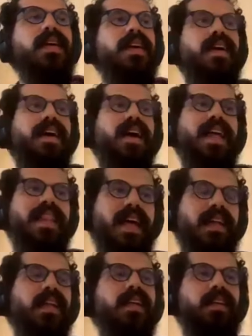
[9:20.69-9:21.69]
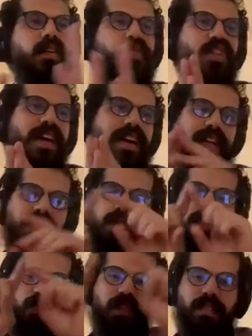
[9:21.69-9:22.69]
uh, and then in QGIS you
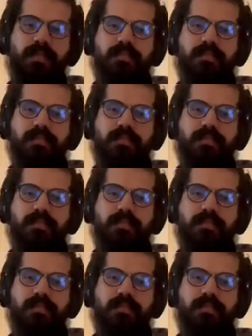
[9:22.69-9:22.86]
just